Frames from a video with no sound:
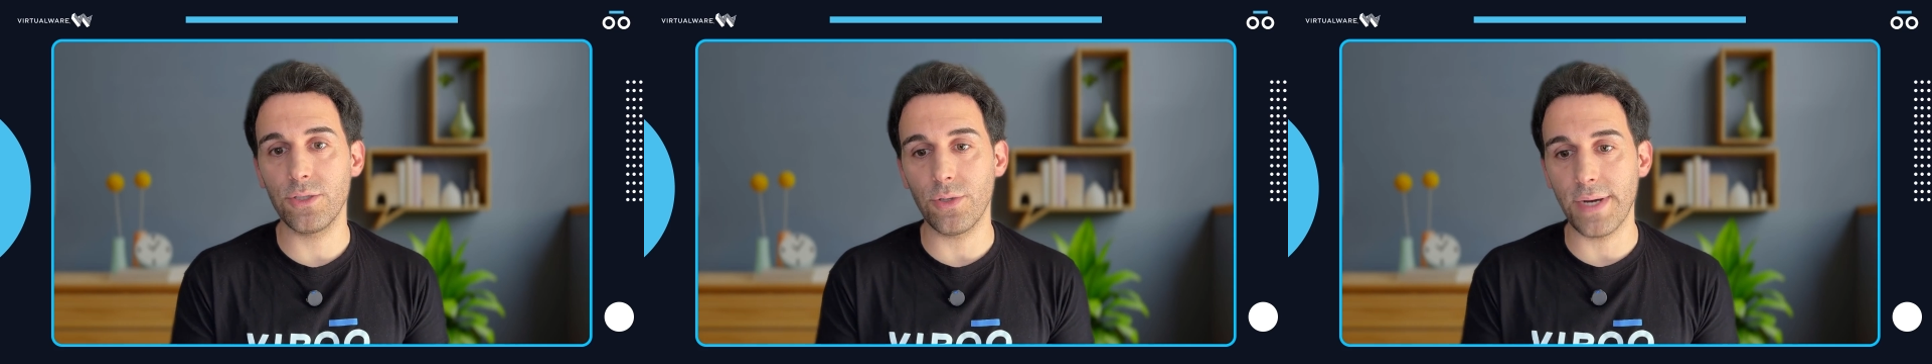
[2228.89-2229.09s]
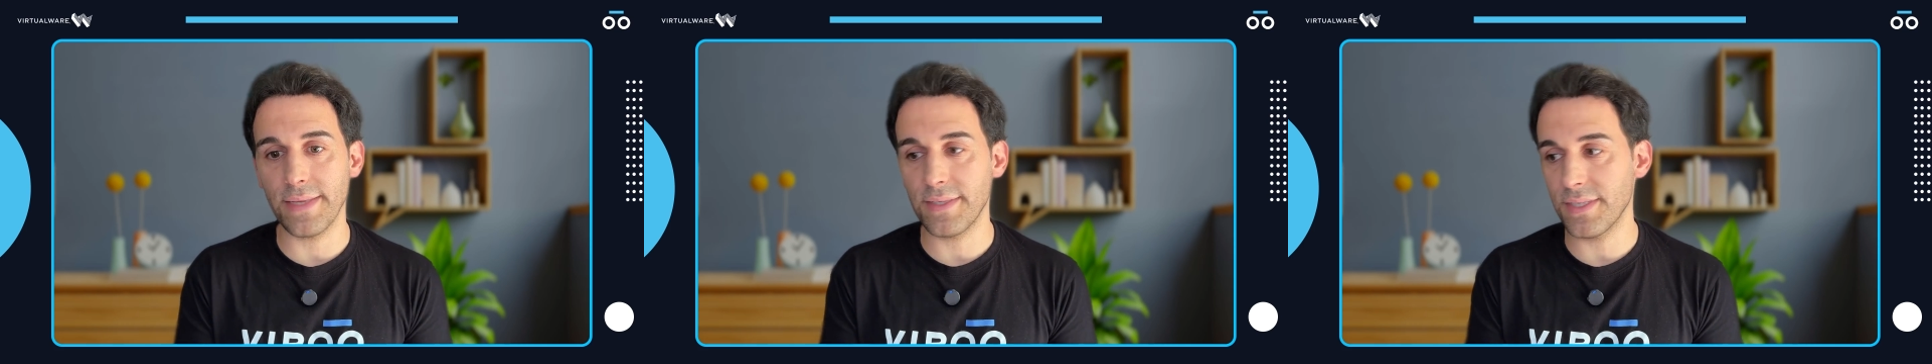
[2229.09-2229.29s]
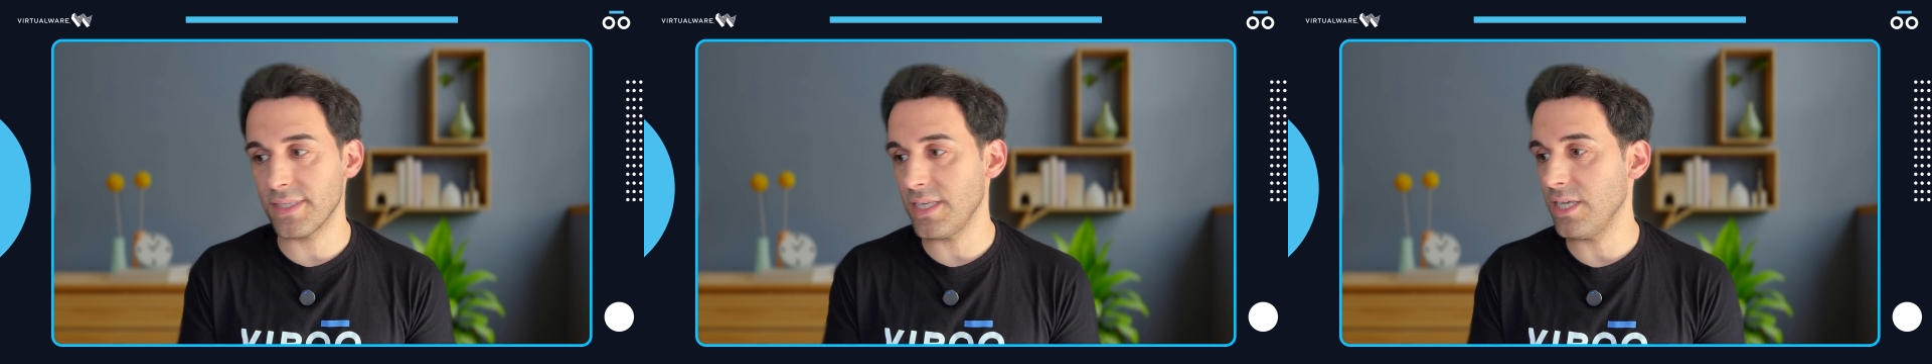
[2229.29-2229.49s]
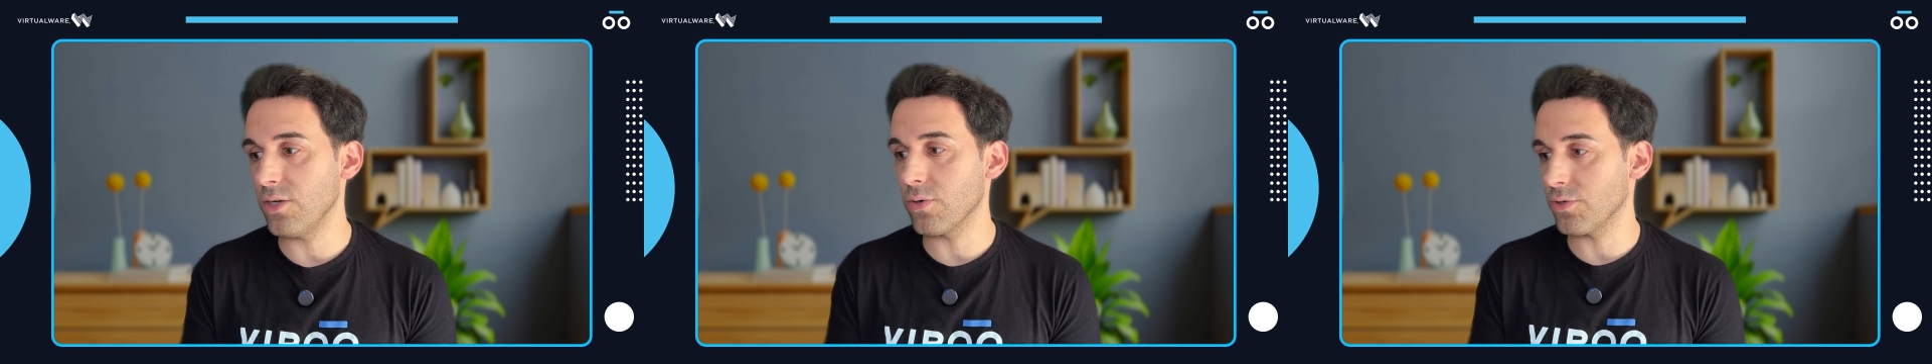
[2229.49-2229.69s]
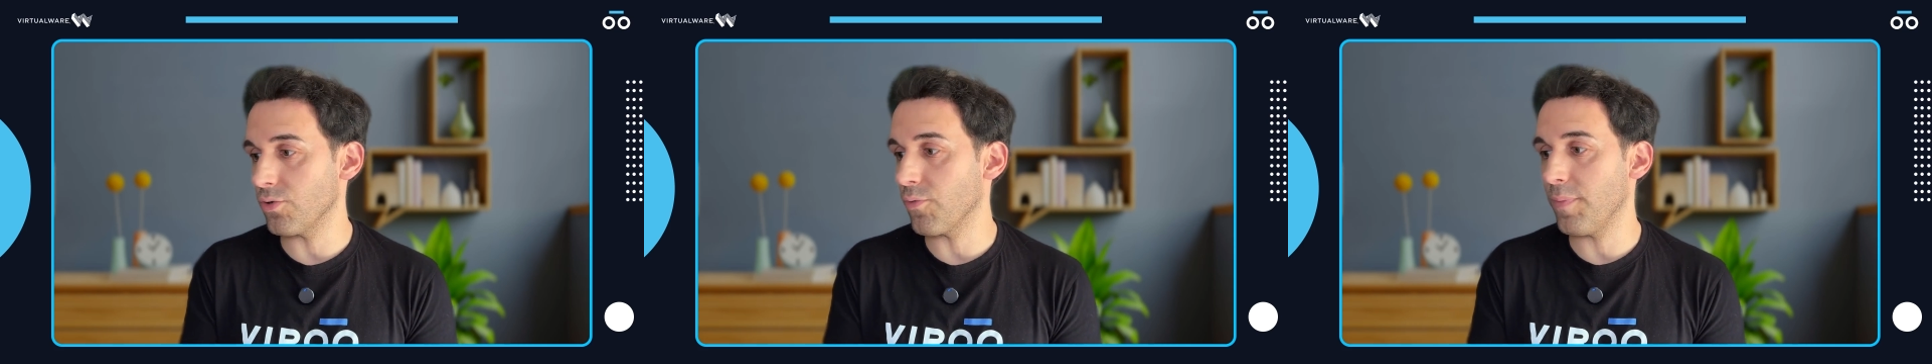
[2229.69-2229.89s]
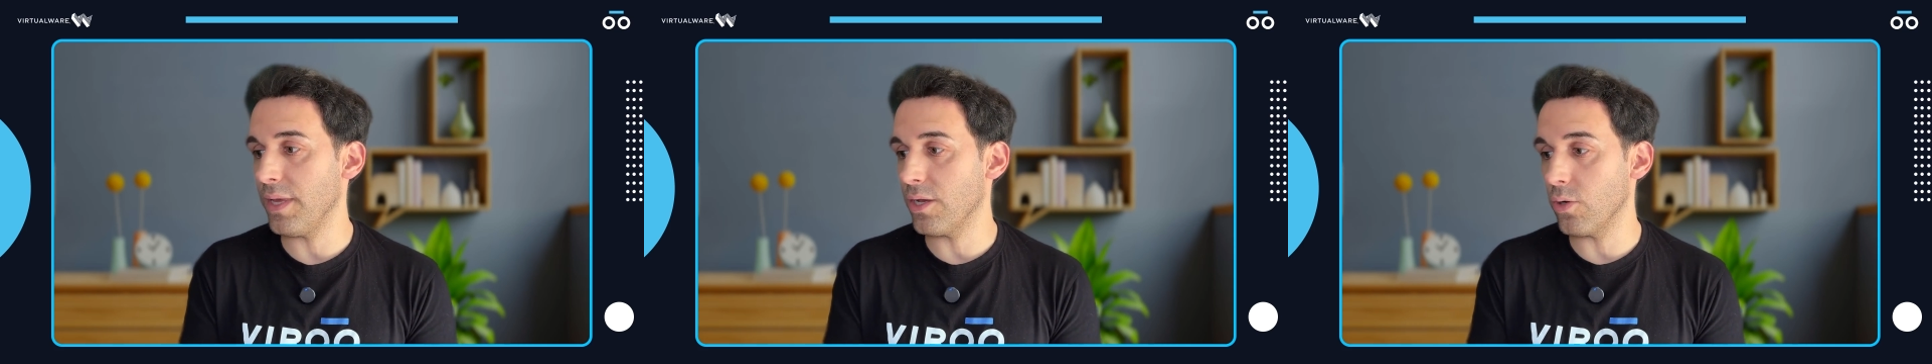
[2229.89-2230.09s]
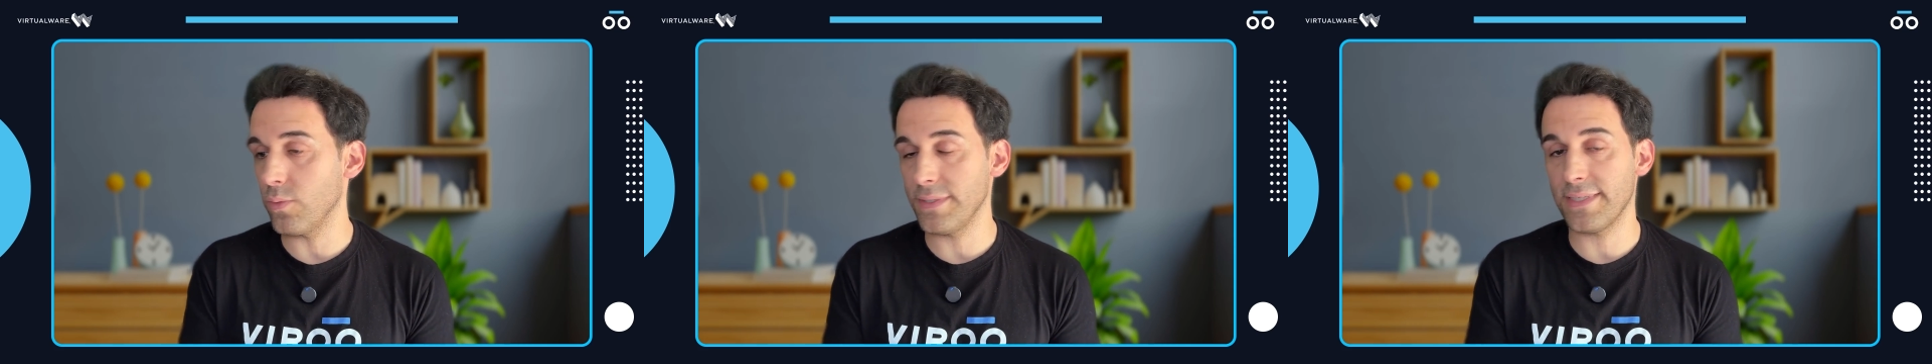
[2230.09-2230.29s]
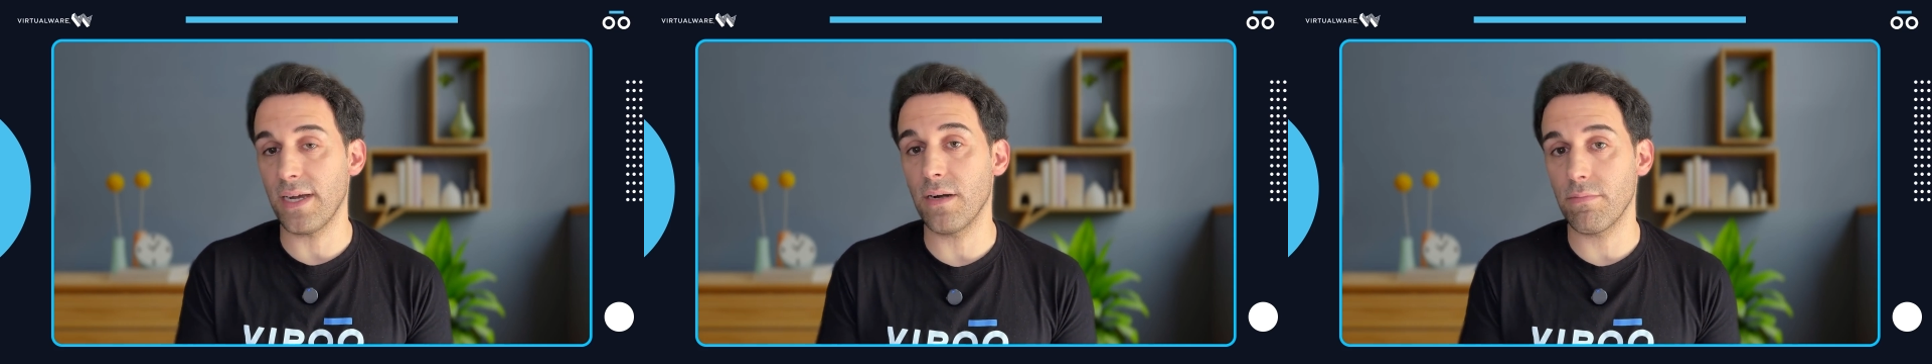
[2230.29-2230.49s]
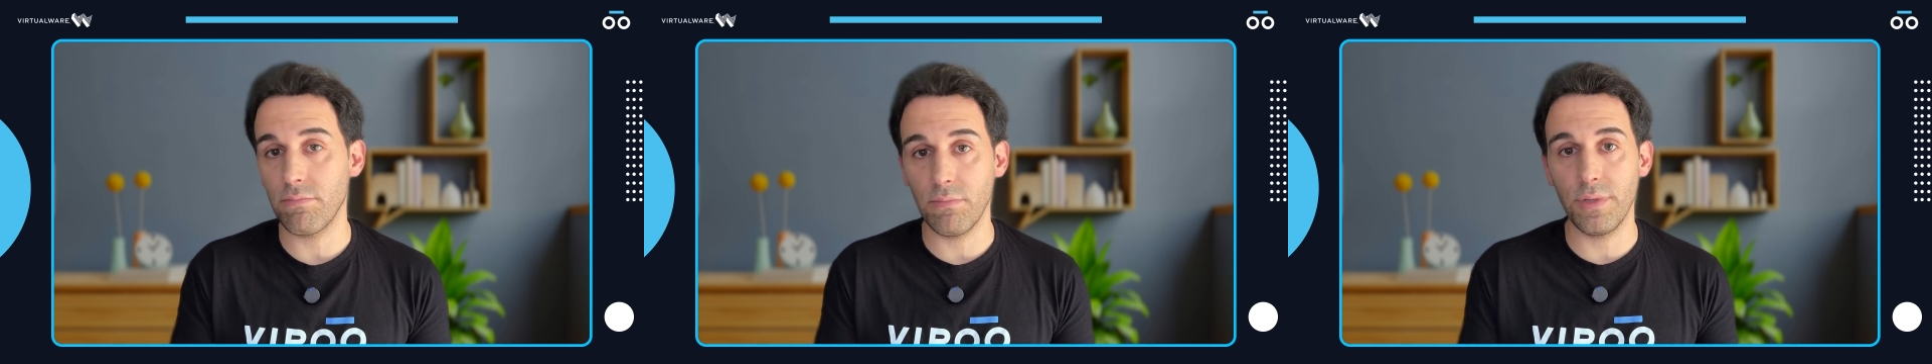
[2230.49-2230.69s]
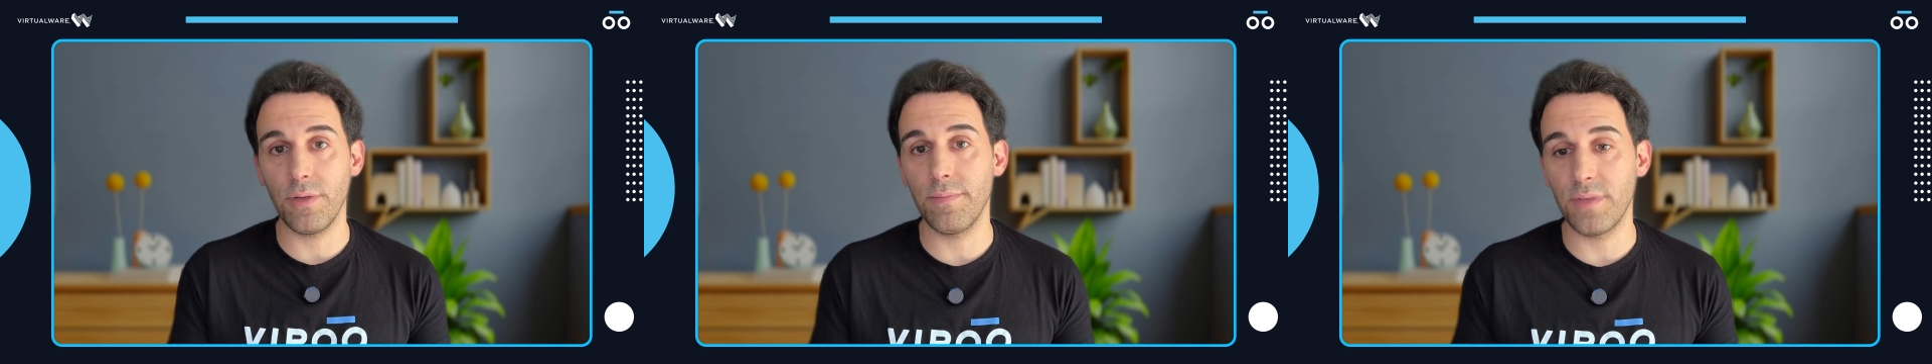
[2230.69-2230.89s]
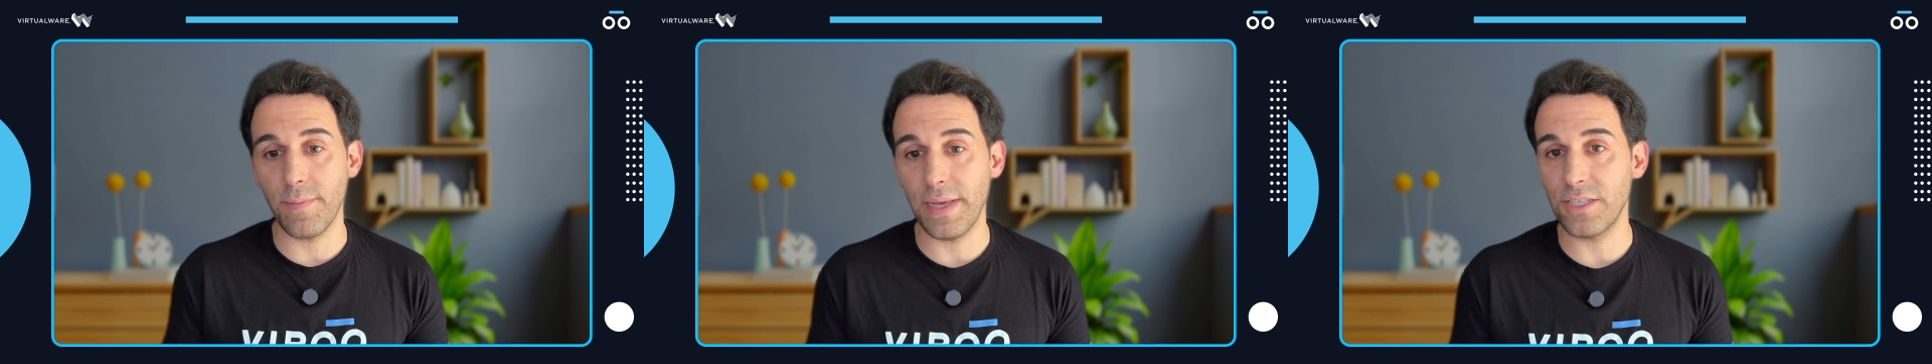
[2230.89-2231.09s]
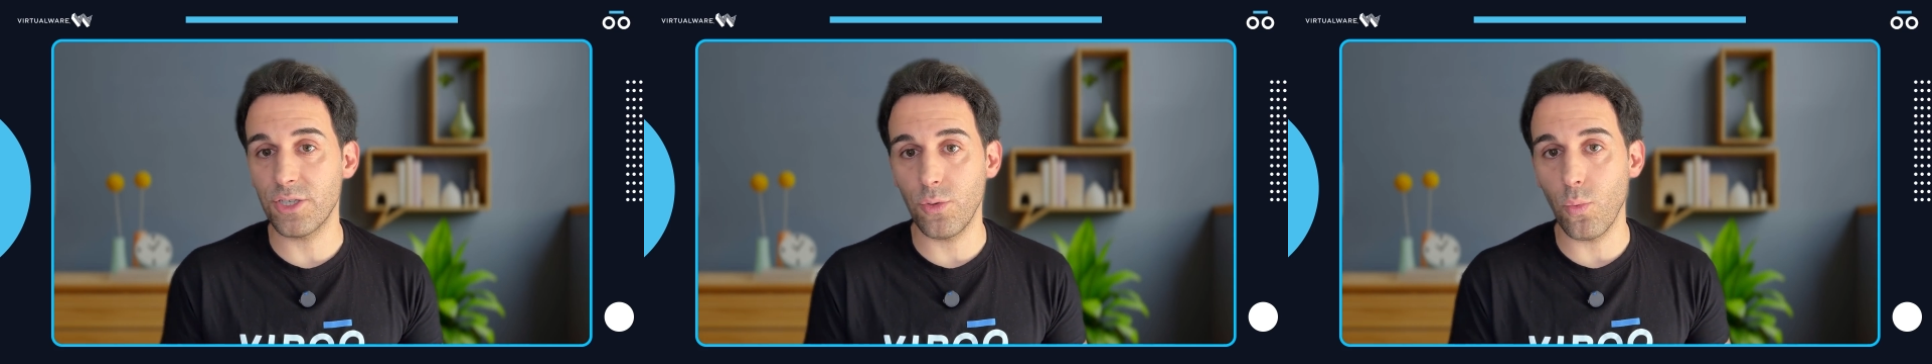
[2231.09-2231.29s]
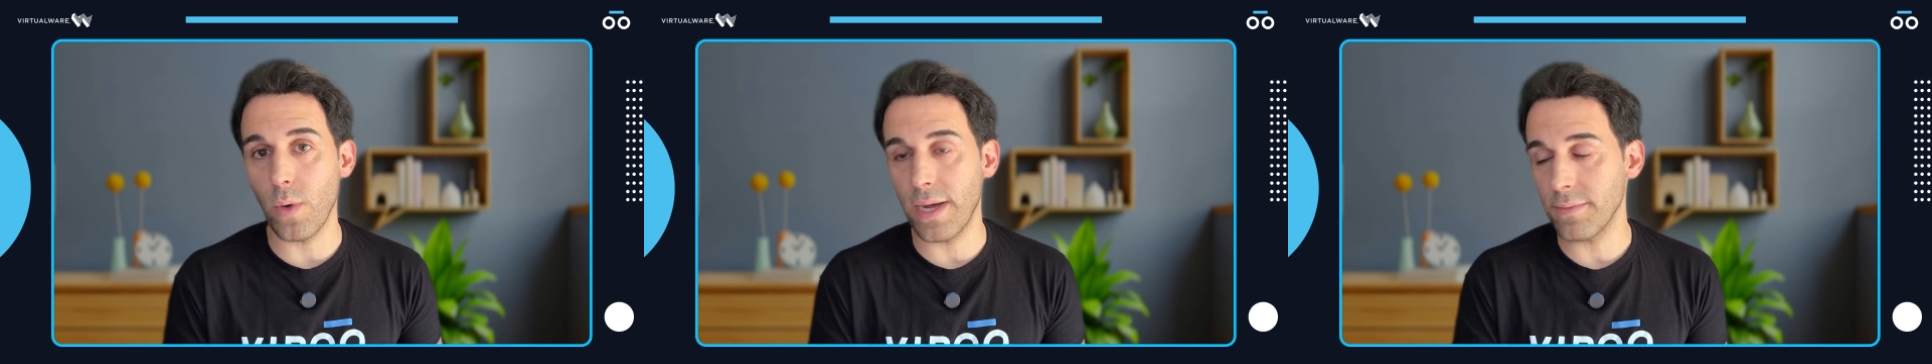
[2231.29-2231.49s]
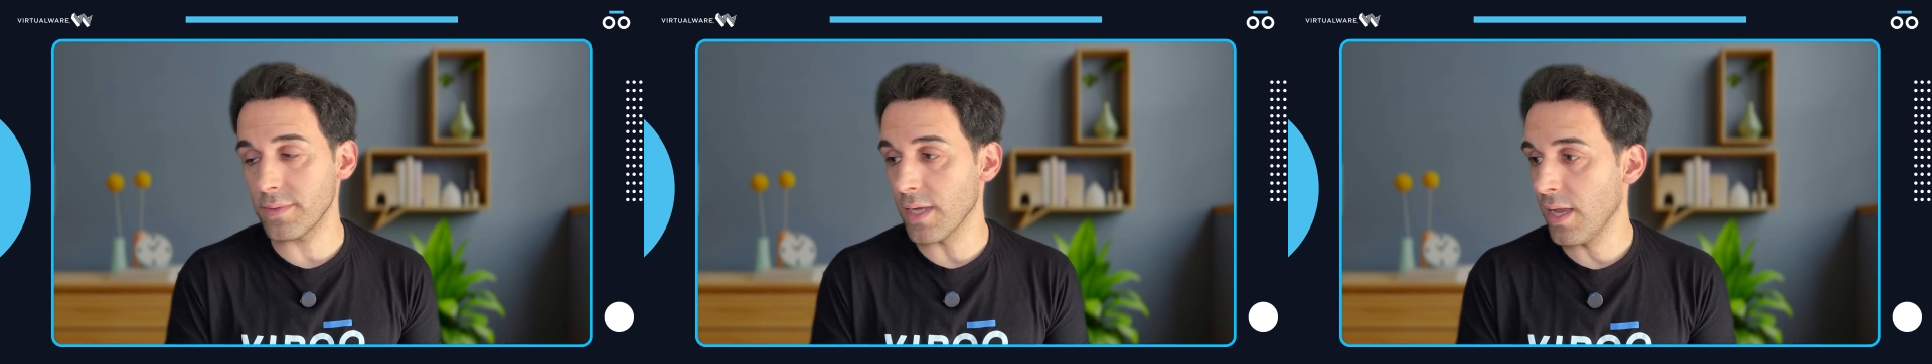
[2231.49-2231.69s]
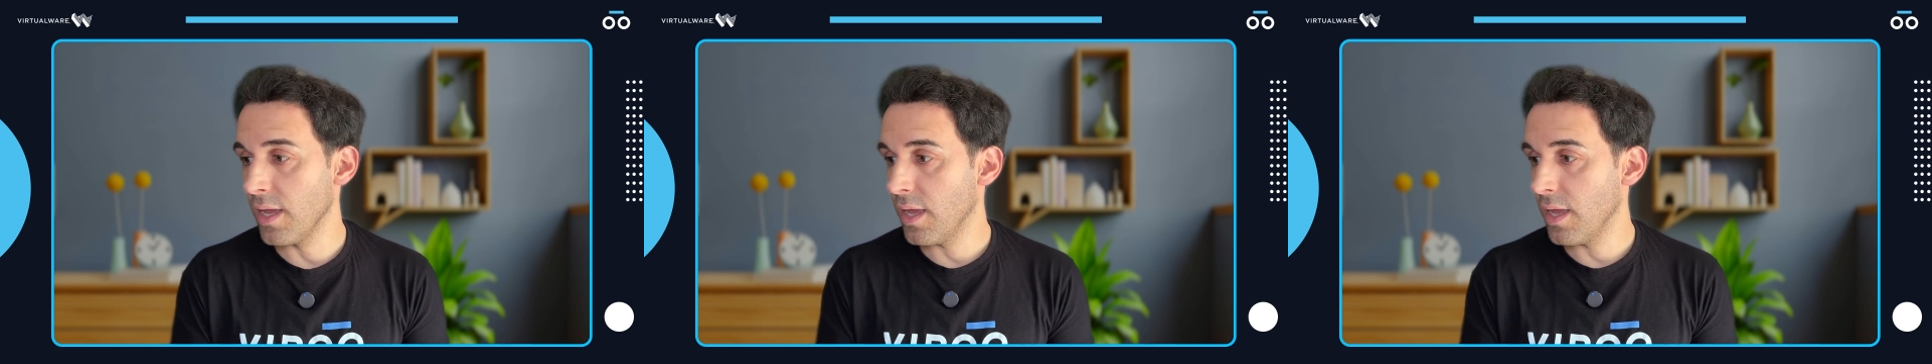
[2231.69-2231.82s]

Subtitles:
your HTC, or your Pico, which are the mainstream ones.